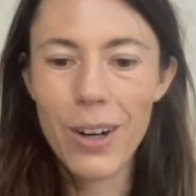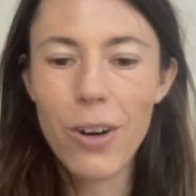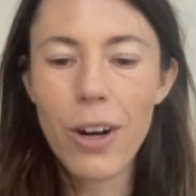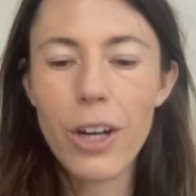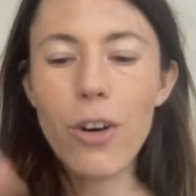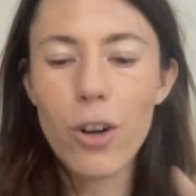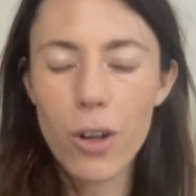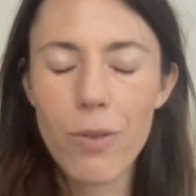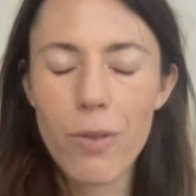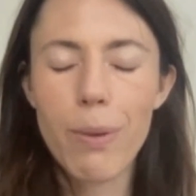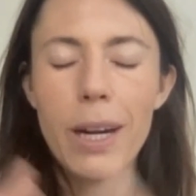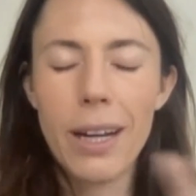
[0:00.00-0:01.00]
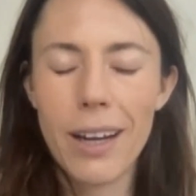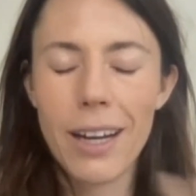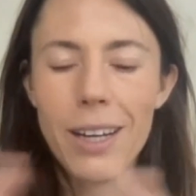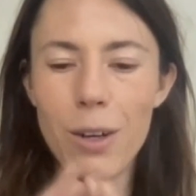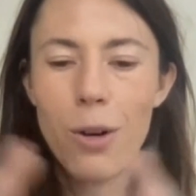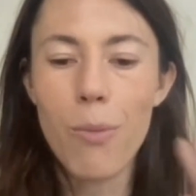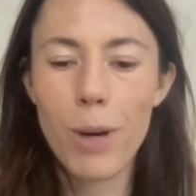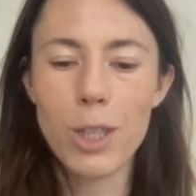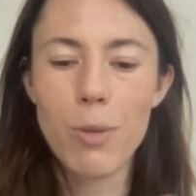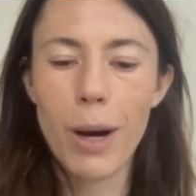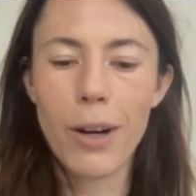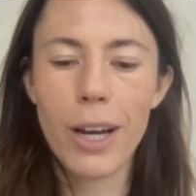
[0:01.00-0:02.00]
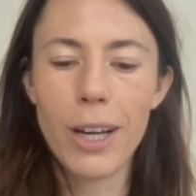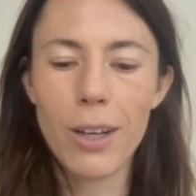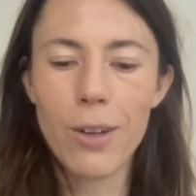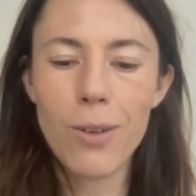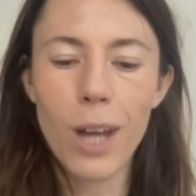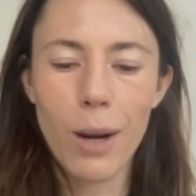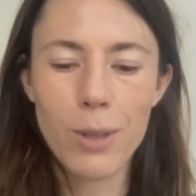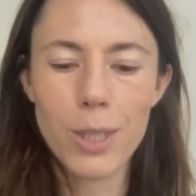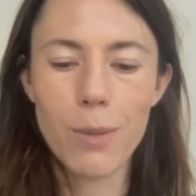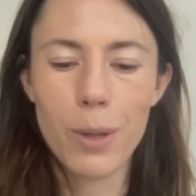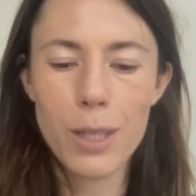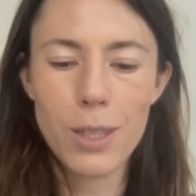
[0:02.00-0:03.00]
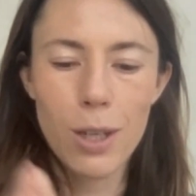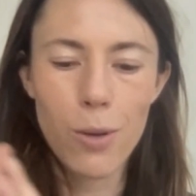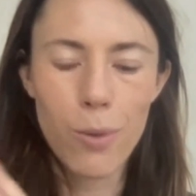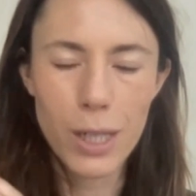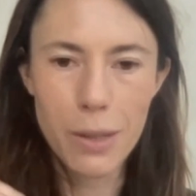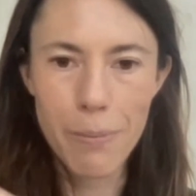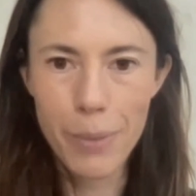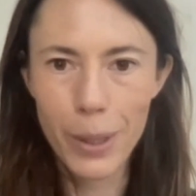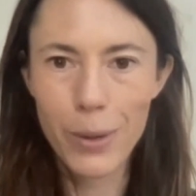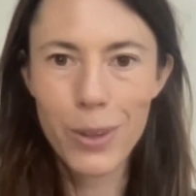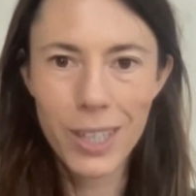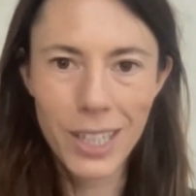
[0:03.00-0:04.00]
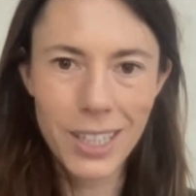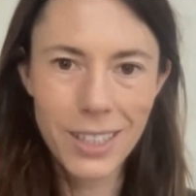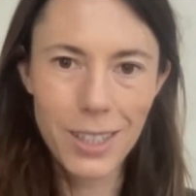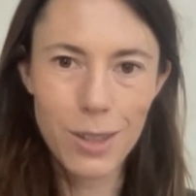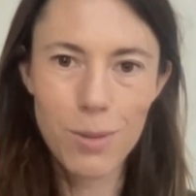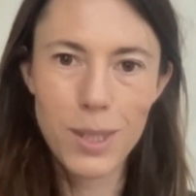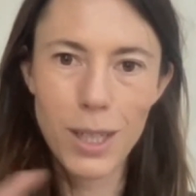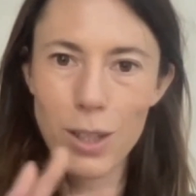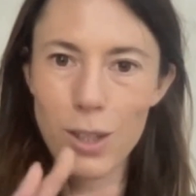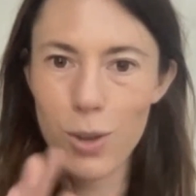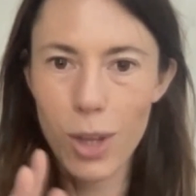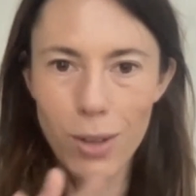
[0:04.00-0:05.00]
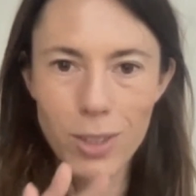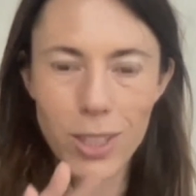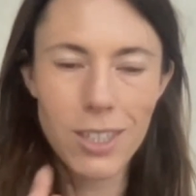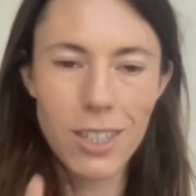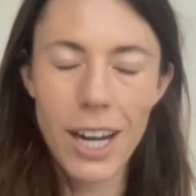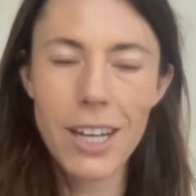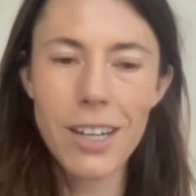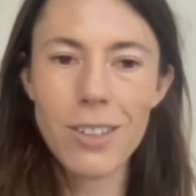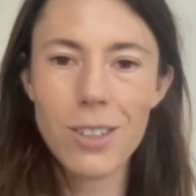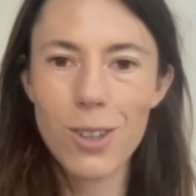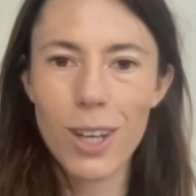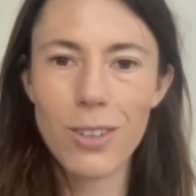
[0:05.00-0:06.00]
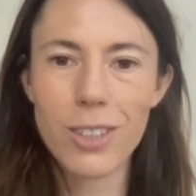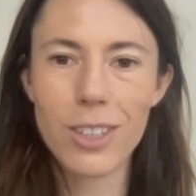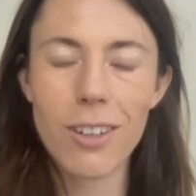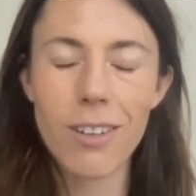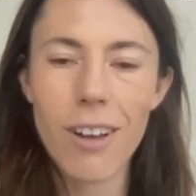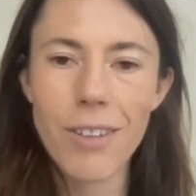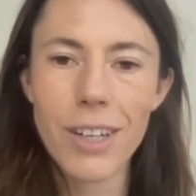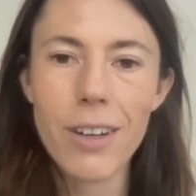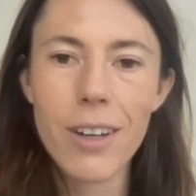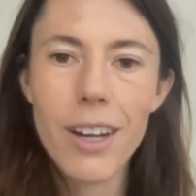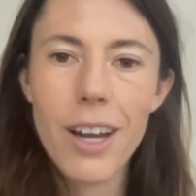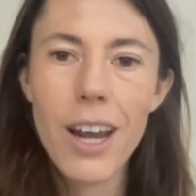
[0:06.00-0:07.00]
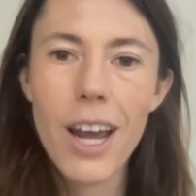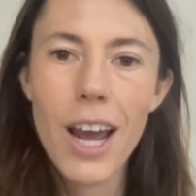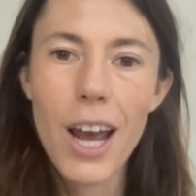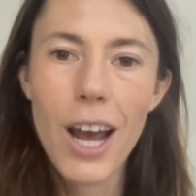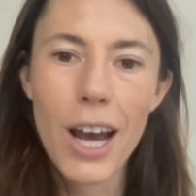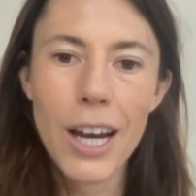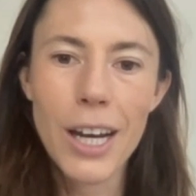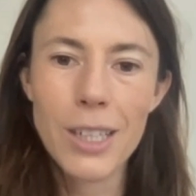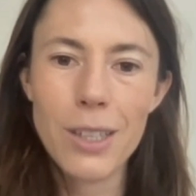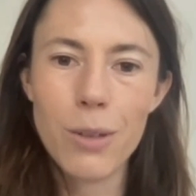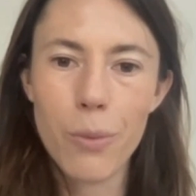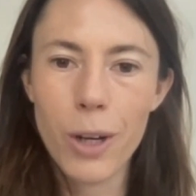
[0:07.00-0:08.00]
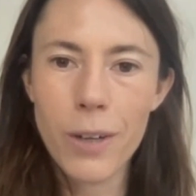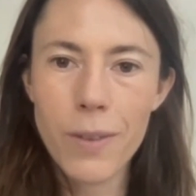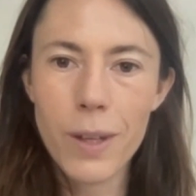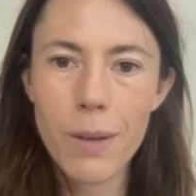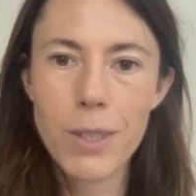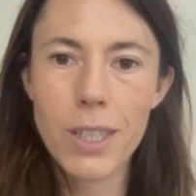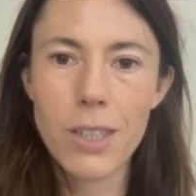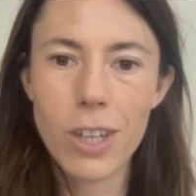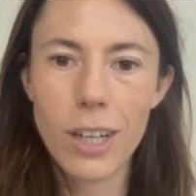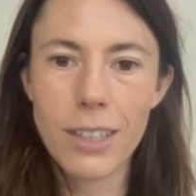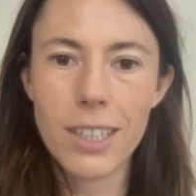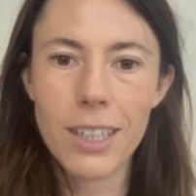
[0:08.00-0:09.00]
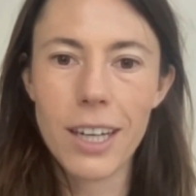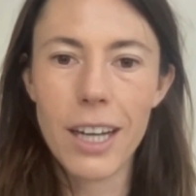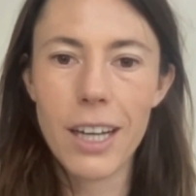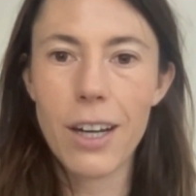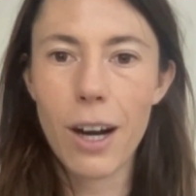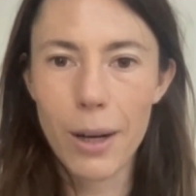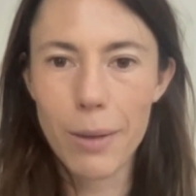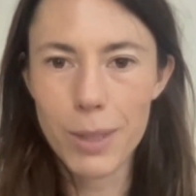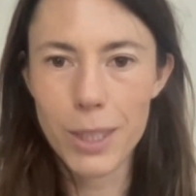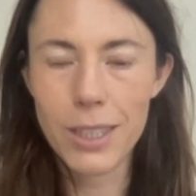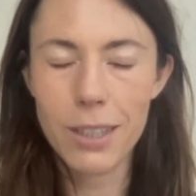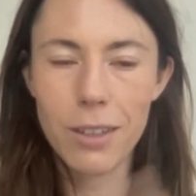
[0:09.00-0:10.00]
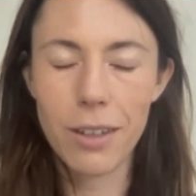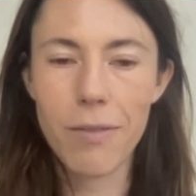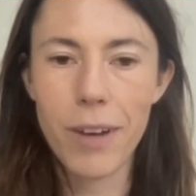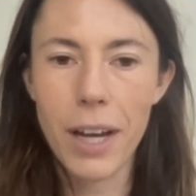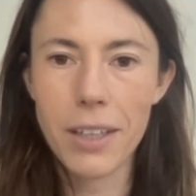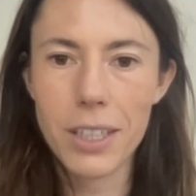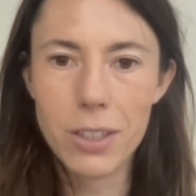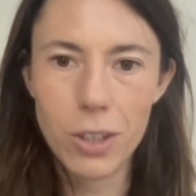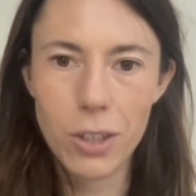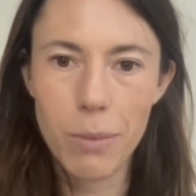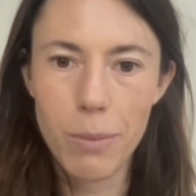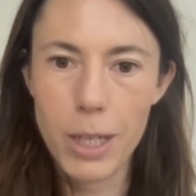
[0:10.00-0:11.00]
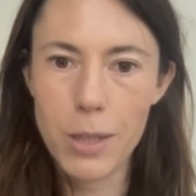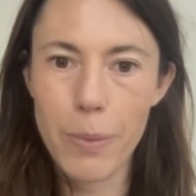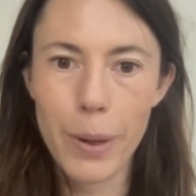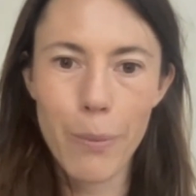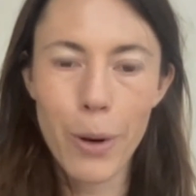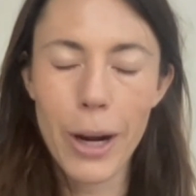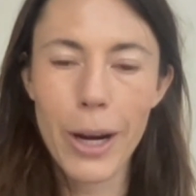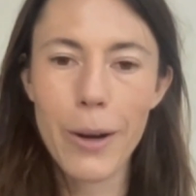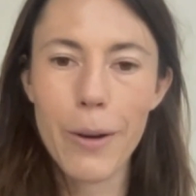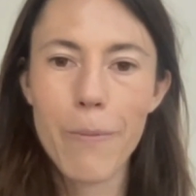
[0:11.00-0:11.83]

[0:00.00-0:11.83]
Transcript: or I'd heard of it, but I didn't know much about it. I knew that was the place that you went to build things. This was like 2010, 2011. And one of them suggested that I come to Silicon Valley during my spring break.